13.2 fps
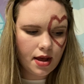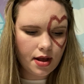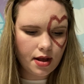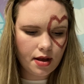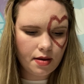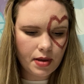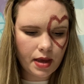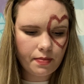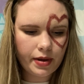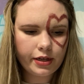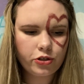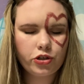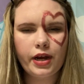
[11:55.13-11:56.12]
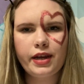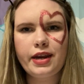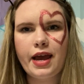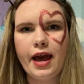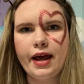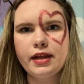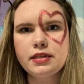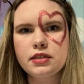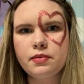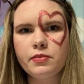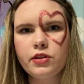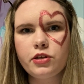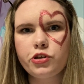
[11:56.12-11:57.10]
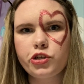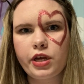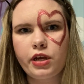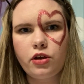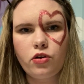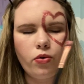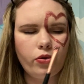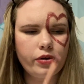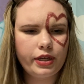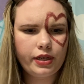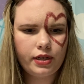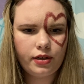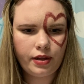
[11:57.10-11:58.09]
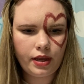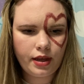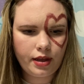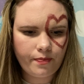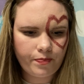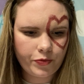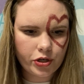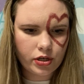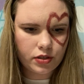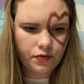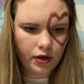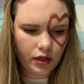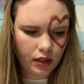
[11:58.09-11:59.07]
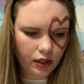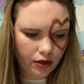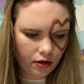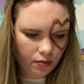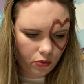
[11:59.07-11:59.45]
I might try to add some of the shade Golden just for a little